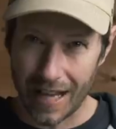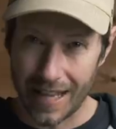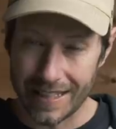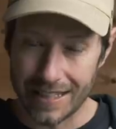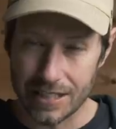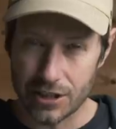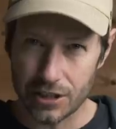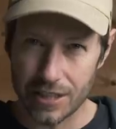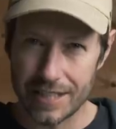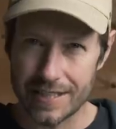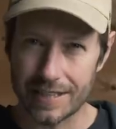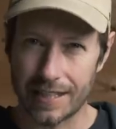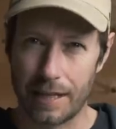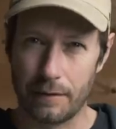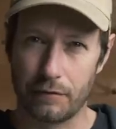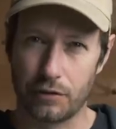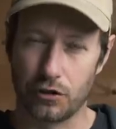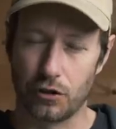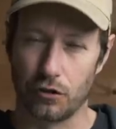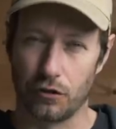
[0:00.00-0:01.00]
And in
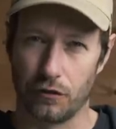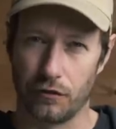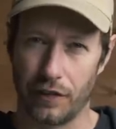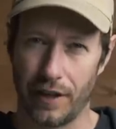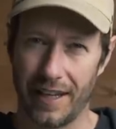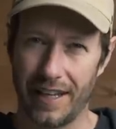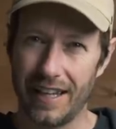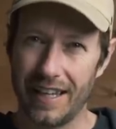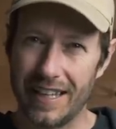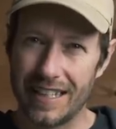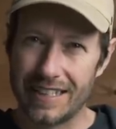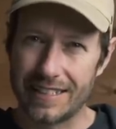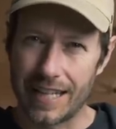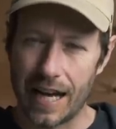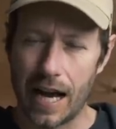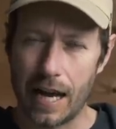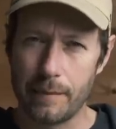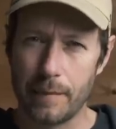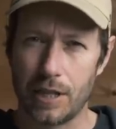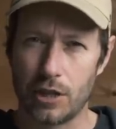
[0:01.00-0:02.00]
seascape photography,
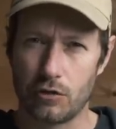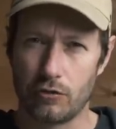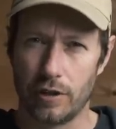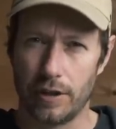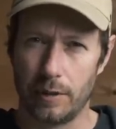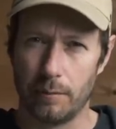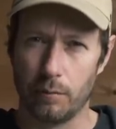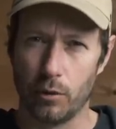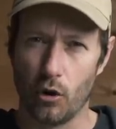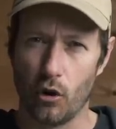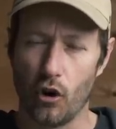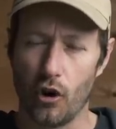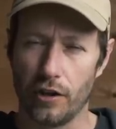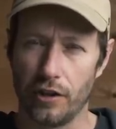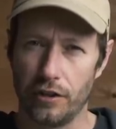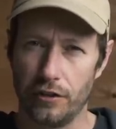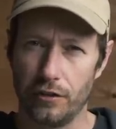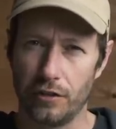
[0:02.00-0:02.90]
timing is really important.